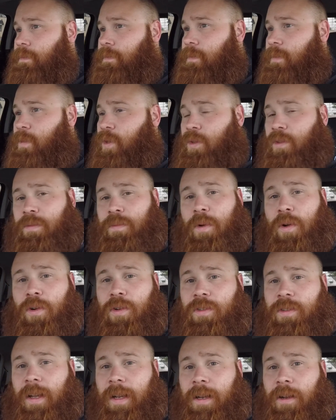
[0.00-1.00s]
There's
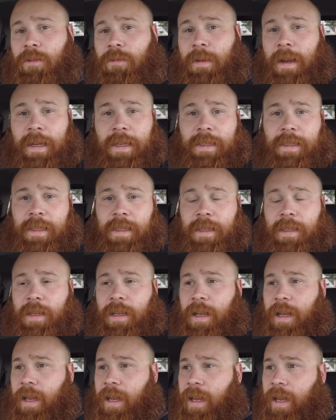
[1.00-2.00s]
motorcycle racing.
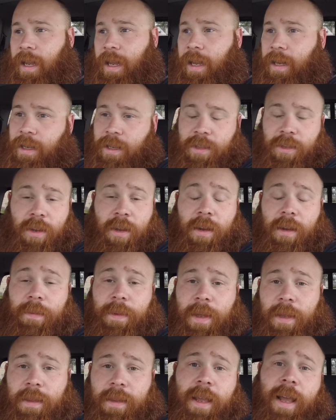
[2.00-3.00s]
I could talk
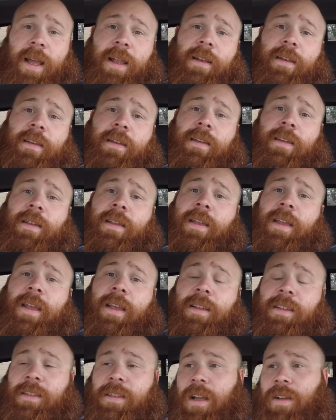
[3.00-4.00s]
about that.
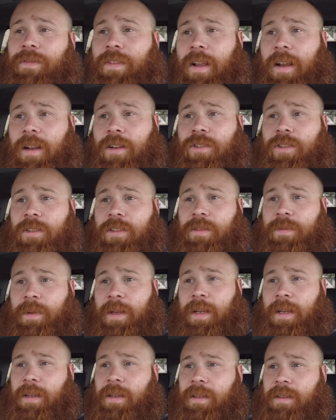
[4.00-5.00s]
Stuff that interests
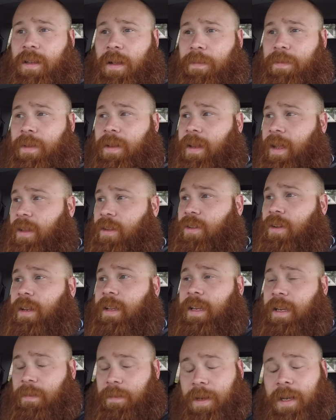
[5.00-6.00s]
me, something that's going to
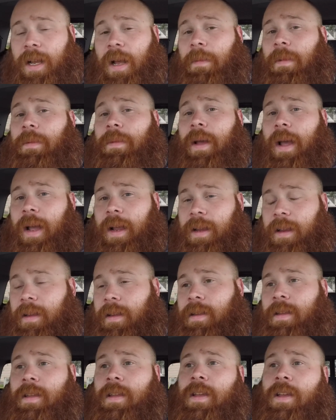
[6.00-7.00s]
keep me coming back.
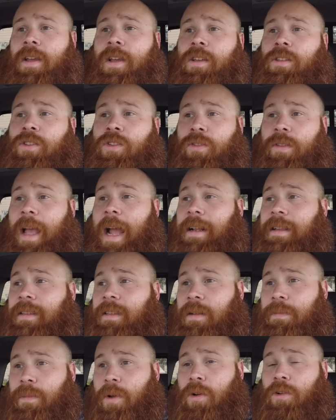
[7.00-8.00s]
So that's
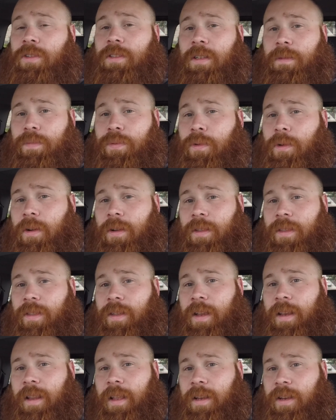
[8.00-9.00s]
the most important
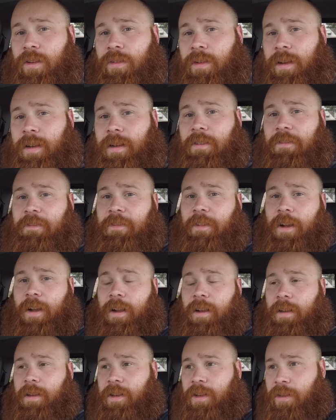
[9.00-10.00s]
thing that you need to
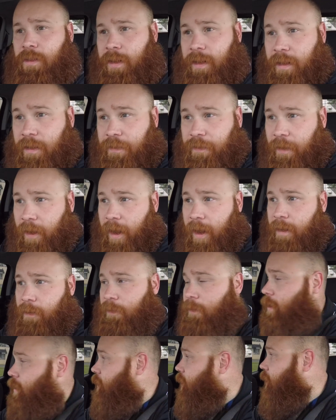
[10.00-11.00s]
find. You need to find
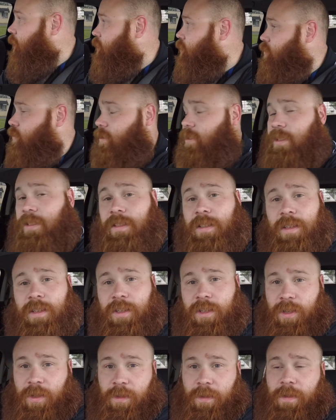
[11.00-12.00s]
what interests
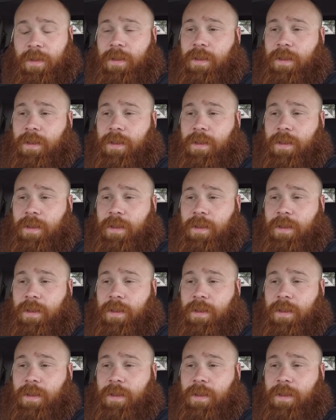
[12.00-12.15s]
you.